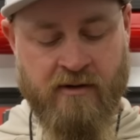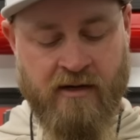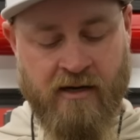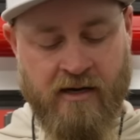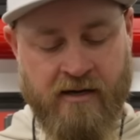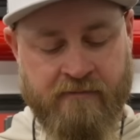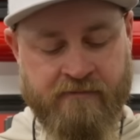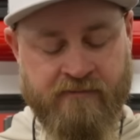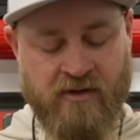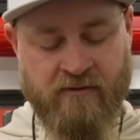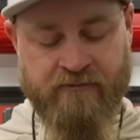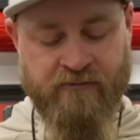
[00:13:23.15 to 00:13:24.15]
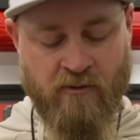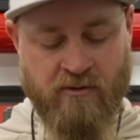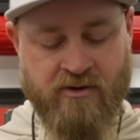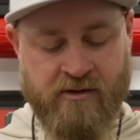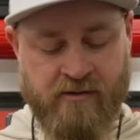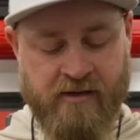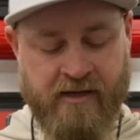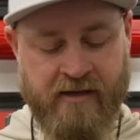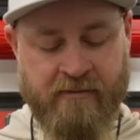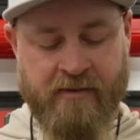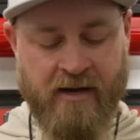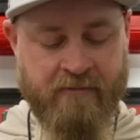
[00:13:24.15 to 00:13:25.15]
Um, unfortunately,
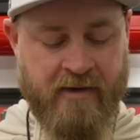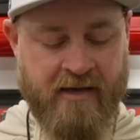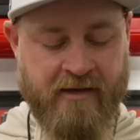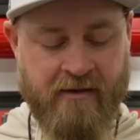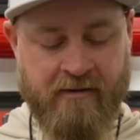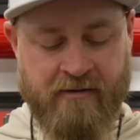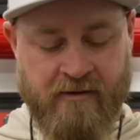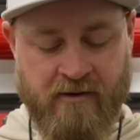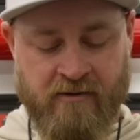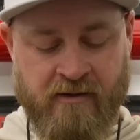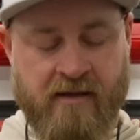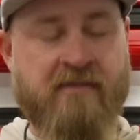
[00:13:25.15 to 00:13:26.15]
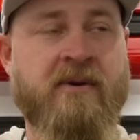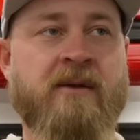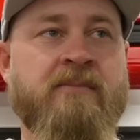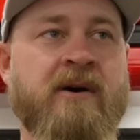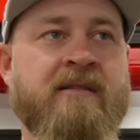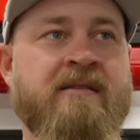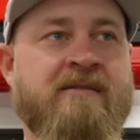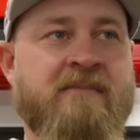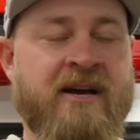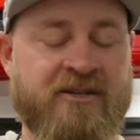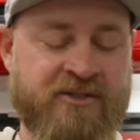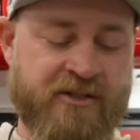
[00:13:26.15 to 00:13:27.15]
I'm not making nearly as many putts as
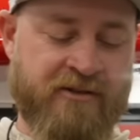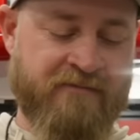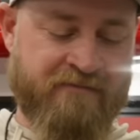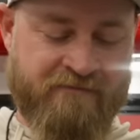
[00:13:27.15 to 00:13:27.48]
Max, though.